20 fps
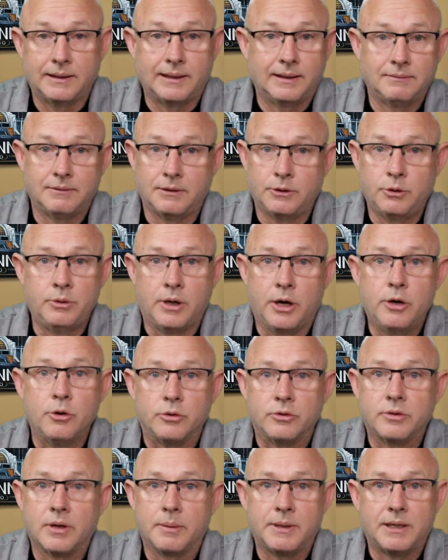who
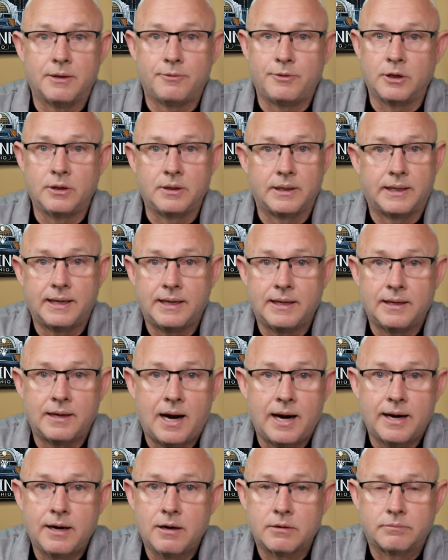knows? I mean, if you can get in
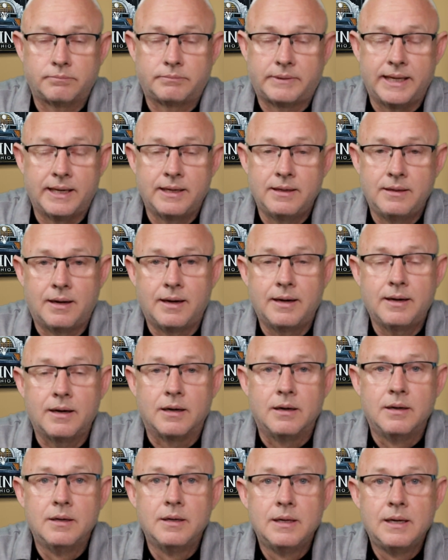higher, get in
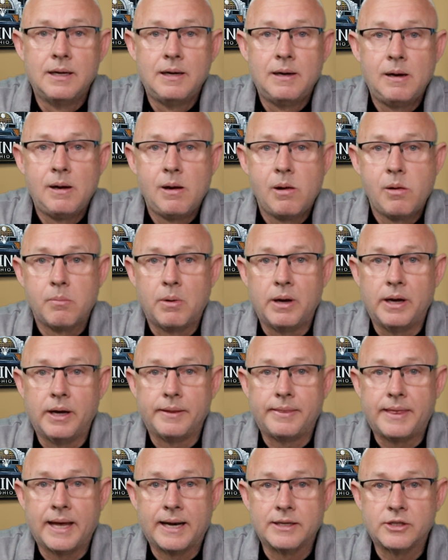higher.
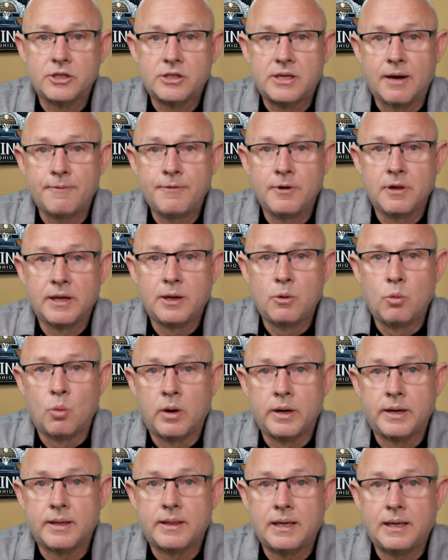But that is definitely
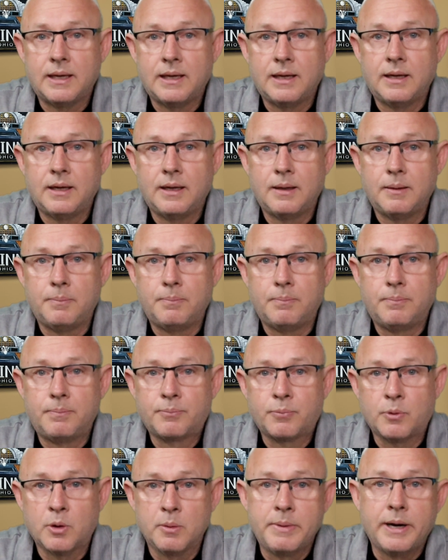one of the
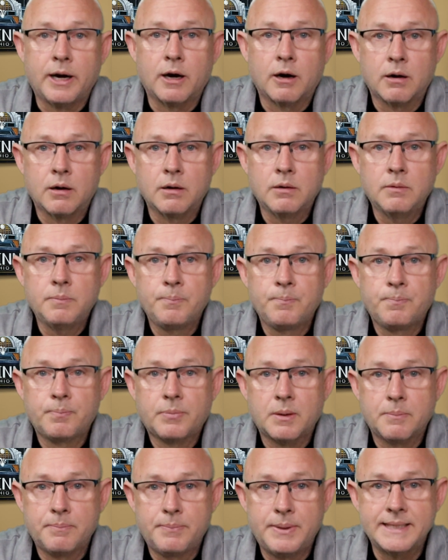premier
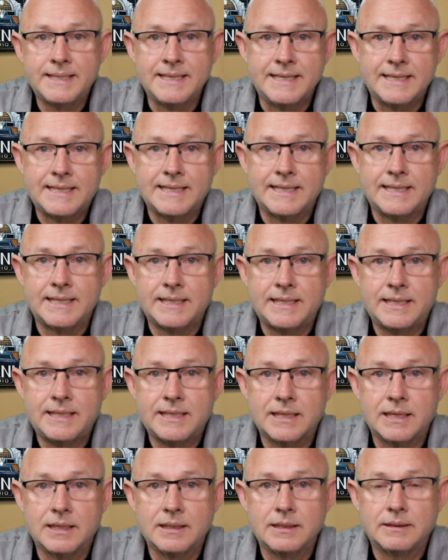
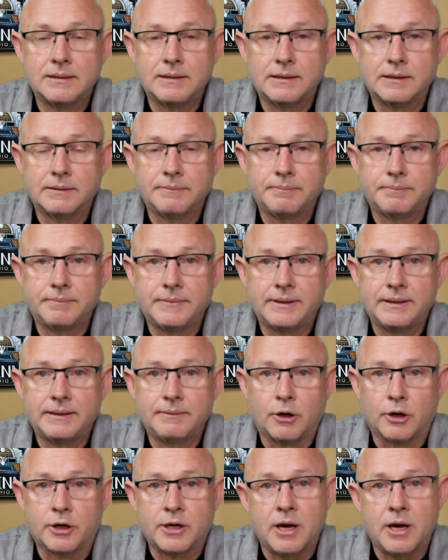businesses or